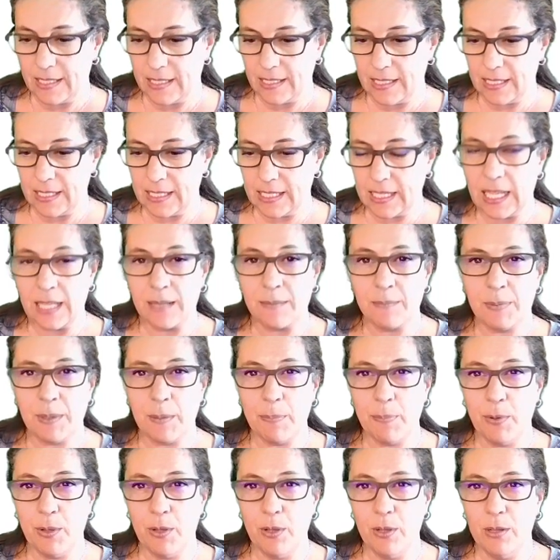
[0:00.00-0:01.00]
Can
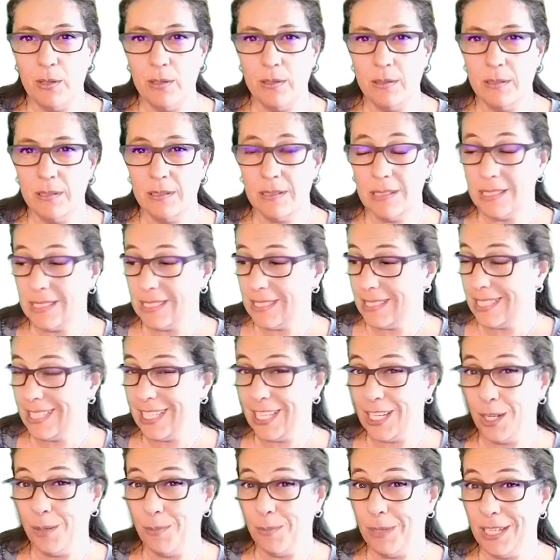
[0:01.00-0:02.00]
people
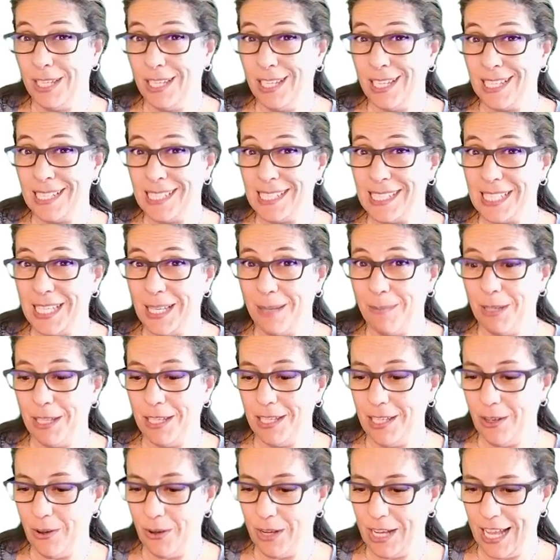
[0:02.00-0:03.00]
hear me and see
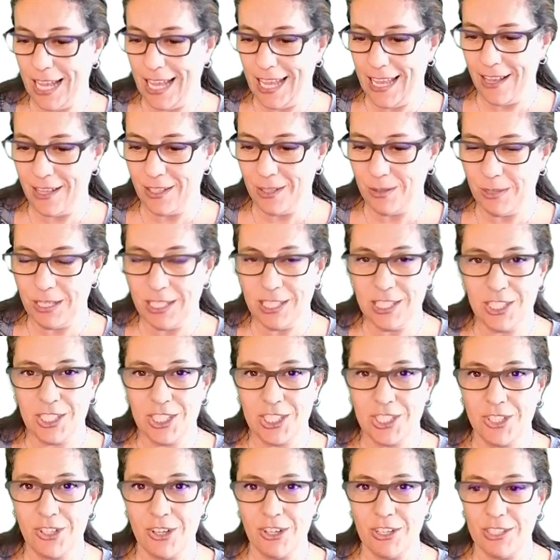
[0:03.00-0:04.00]
me okay on
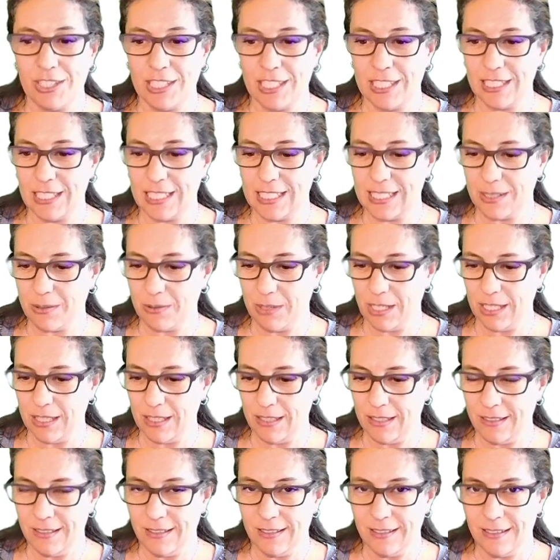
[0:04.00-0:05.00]
Twitch or in the
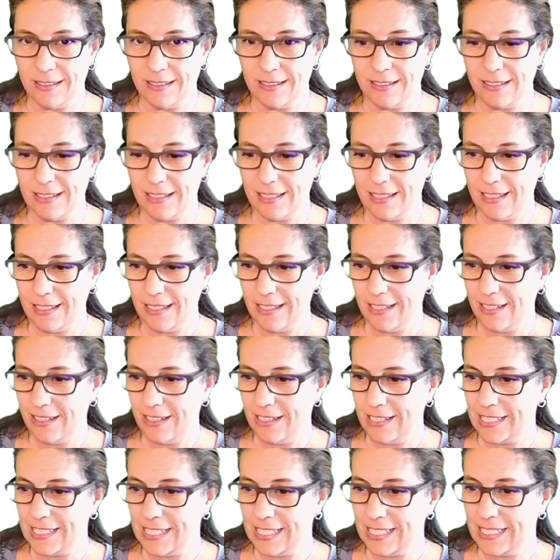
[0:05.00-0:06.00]
screen?
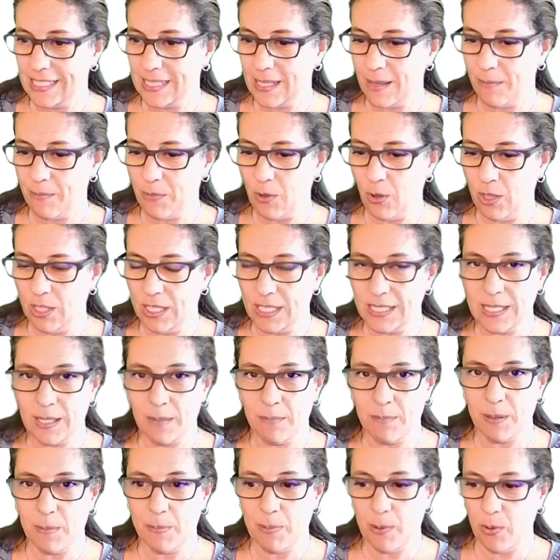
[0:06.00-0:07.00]
Is it only some
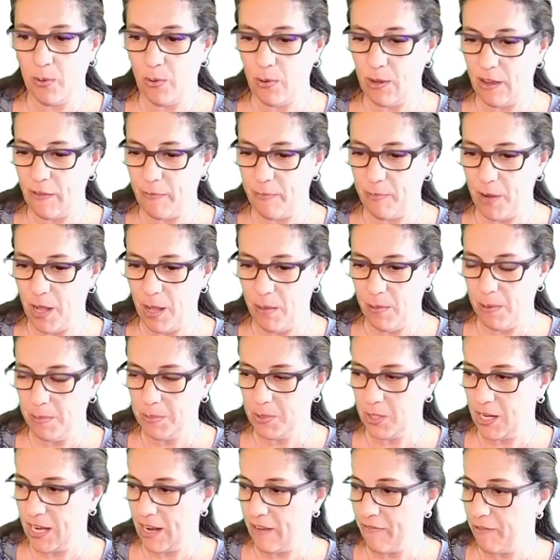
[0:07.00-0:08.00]
people who have problems
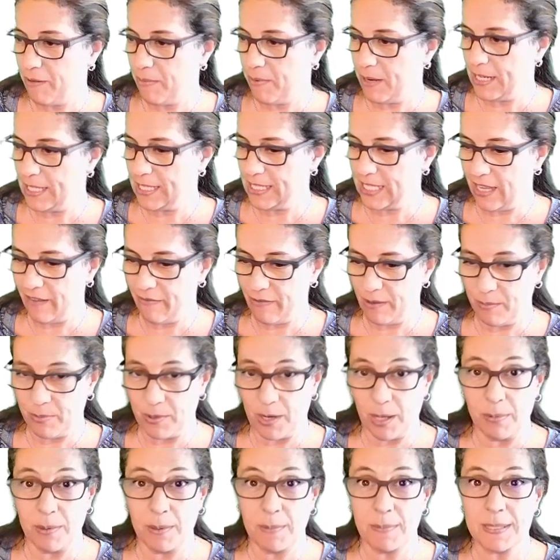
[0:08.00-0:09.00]
or everybody's having
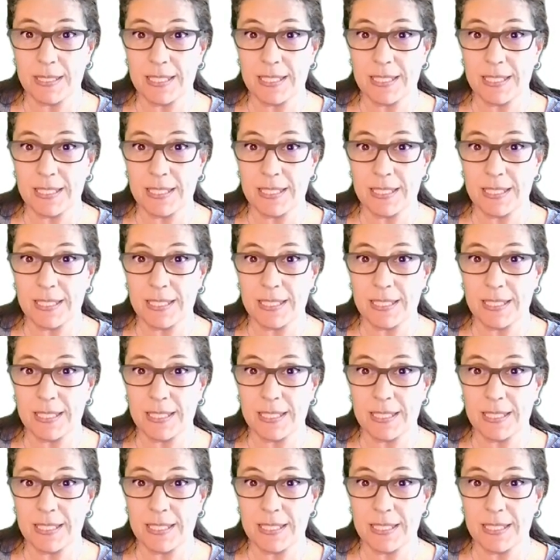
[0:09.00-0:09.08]
problems?